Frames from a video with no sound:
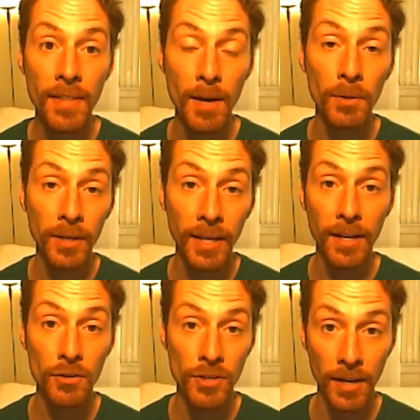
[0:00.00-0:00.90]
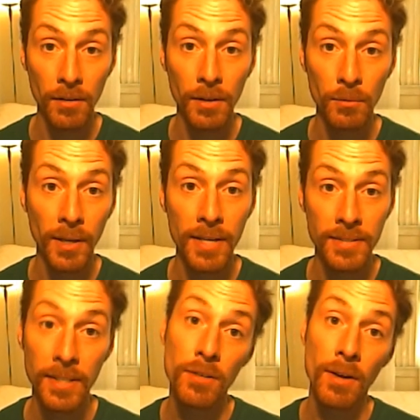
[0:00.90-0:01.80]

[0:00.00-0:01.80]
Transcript: them looking at your channel and realizing that you